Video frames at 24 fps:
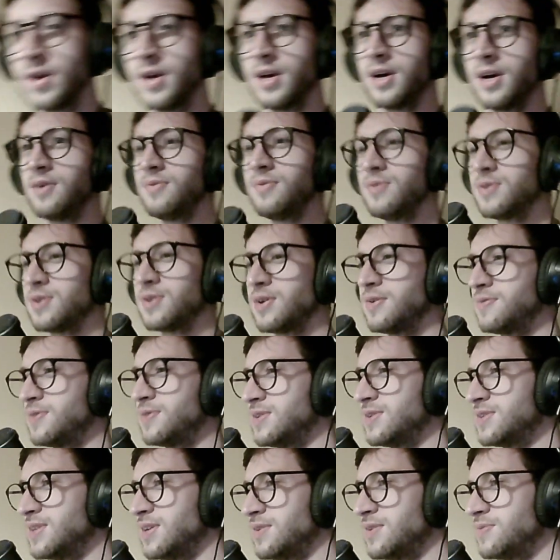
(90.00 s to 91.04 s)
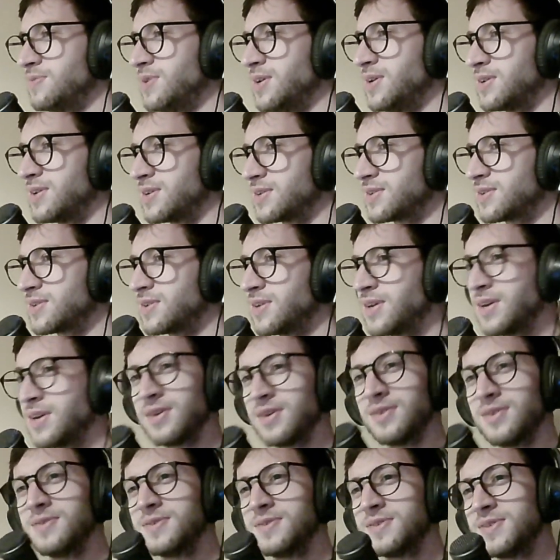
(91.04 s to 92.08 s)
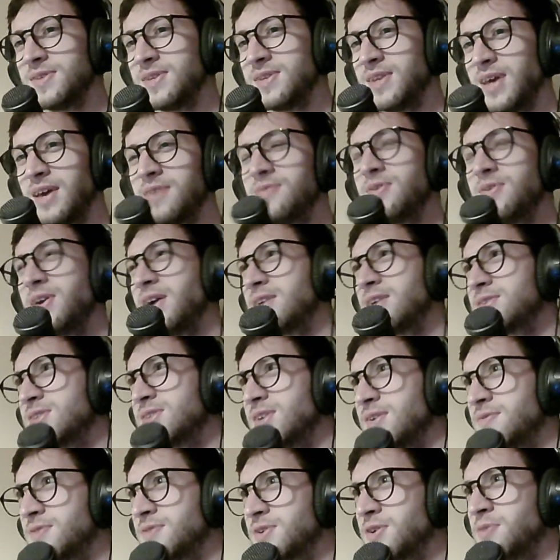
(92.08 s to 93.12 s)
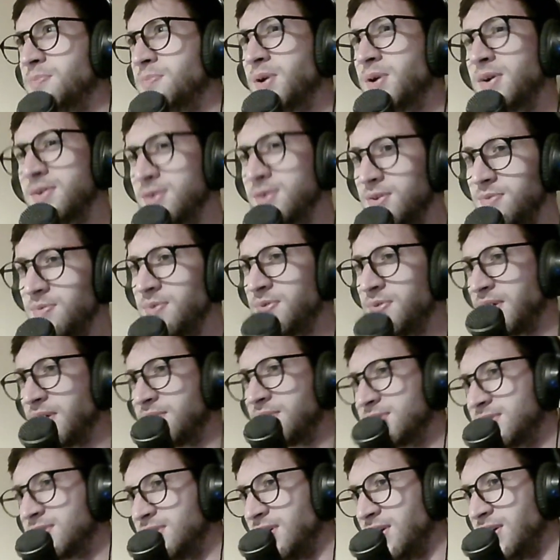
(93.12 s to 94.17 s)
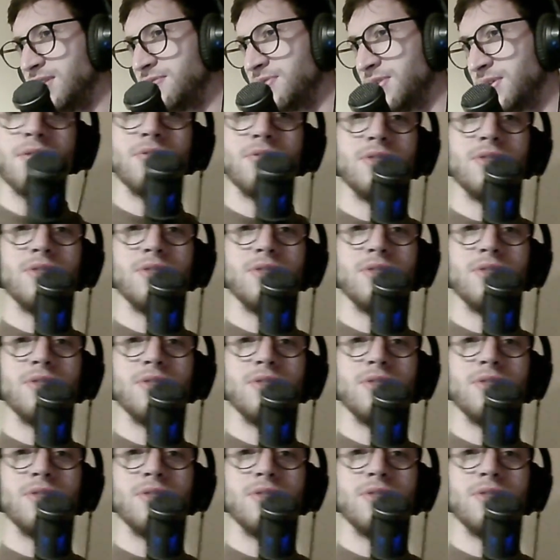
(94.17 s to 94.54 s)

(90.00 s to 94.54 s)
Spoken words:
How on earth does that work? Using a React server component without a server.